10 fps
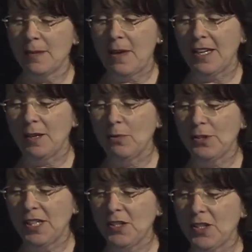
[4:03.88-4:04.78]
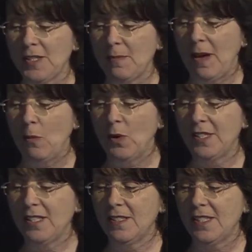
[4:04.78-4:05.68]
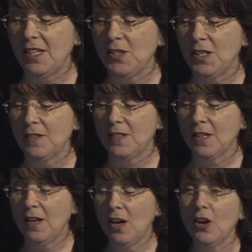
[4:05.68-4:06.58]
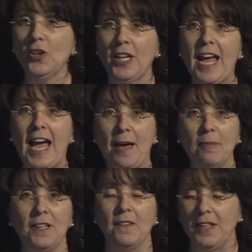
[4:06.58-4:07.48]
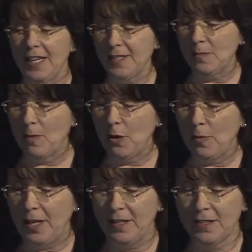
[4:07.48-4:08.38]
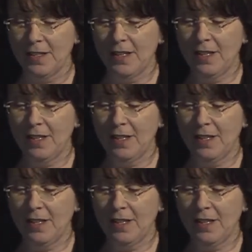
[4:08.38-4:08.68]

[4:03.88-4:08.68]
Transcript: making predictions about what sensations are going to happen in the next moment